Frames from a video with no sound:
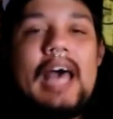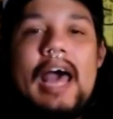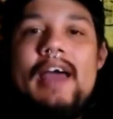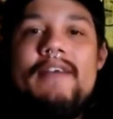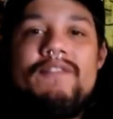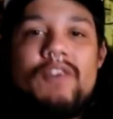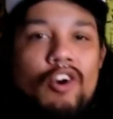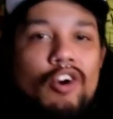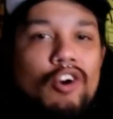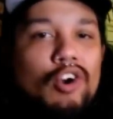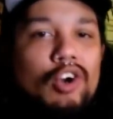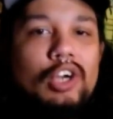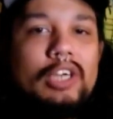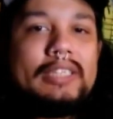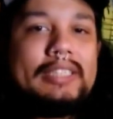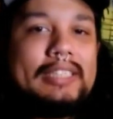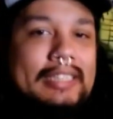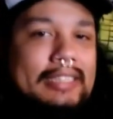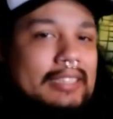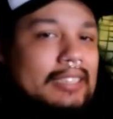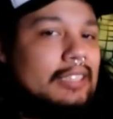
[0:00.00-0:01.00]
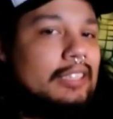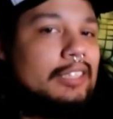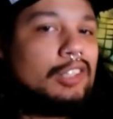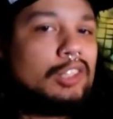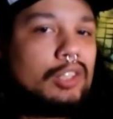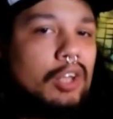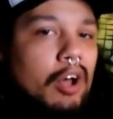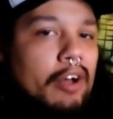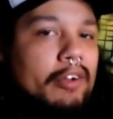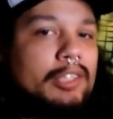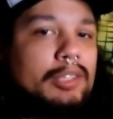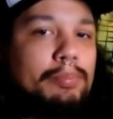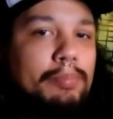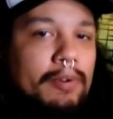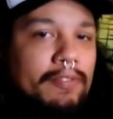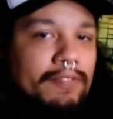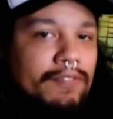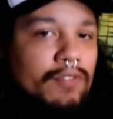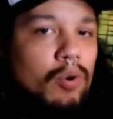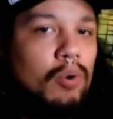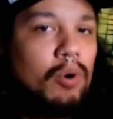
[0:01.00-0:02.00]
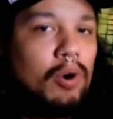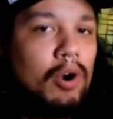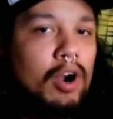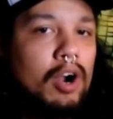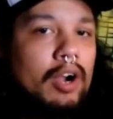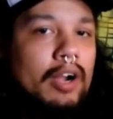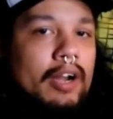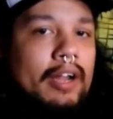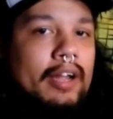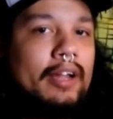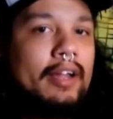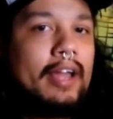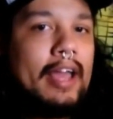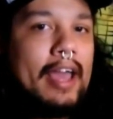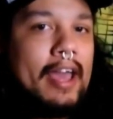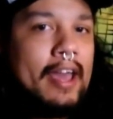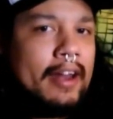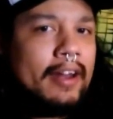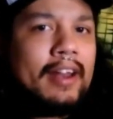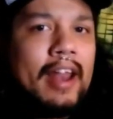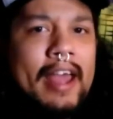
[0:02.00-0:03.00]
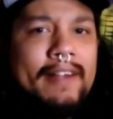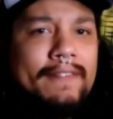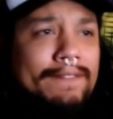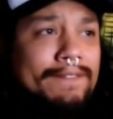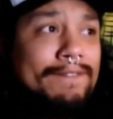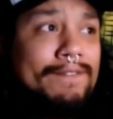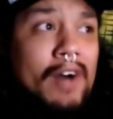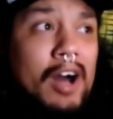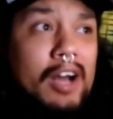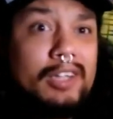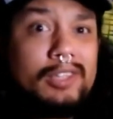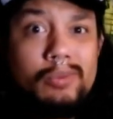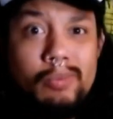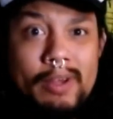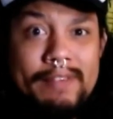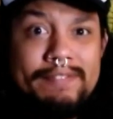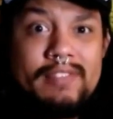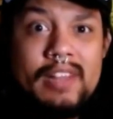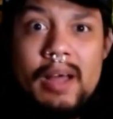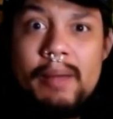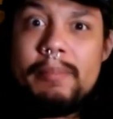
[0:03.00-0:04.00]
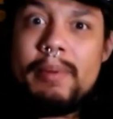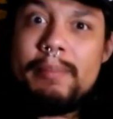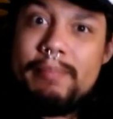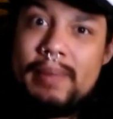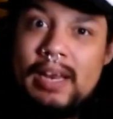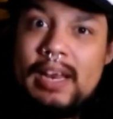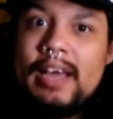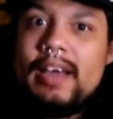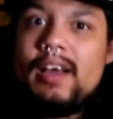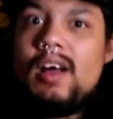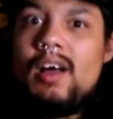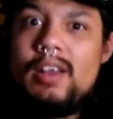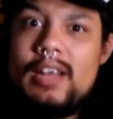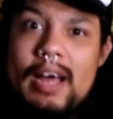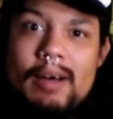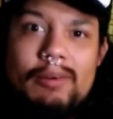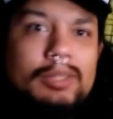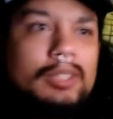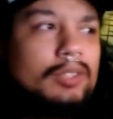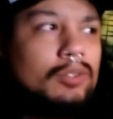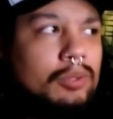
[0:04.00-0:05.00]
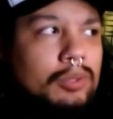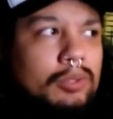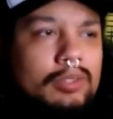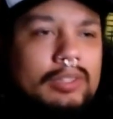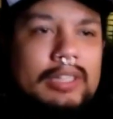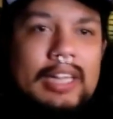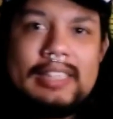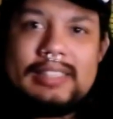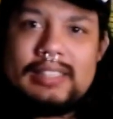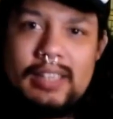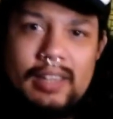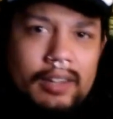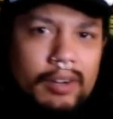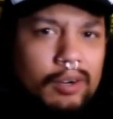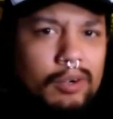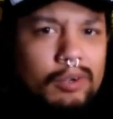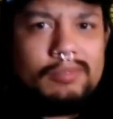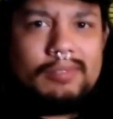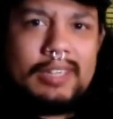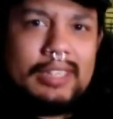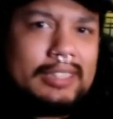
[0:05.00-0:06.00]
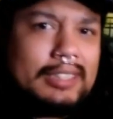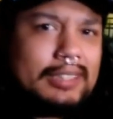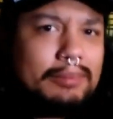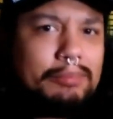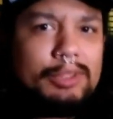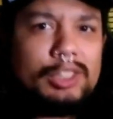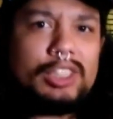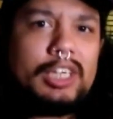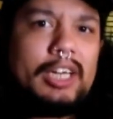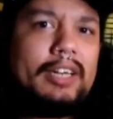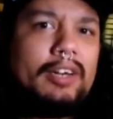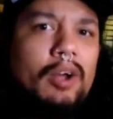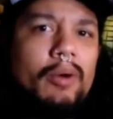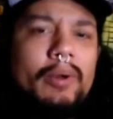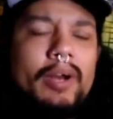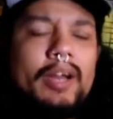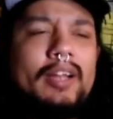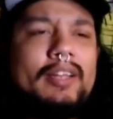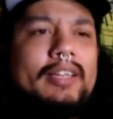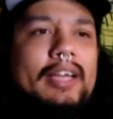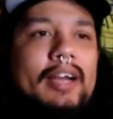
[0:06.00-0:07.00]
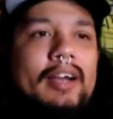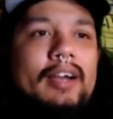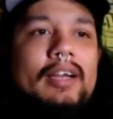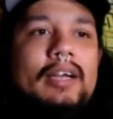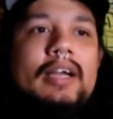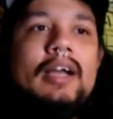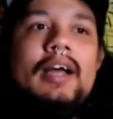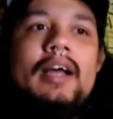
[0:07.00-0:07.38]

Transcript: I've heard Disney songs before and like fucked with them and been like, oh, that was cool. That's a little, there's some shit going on there.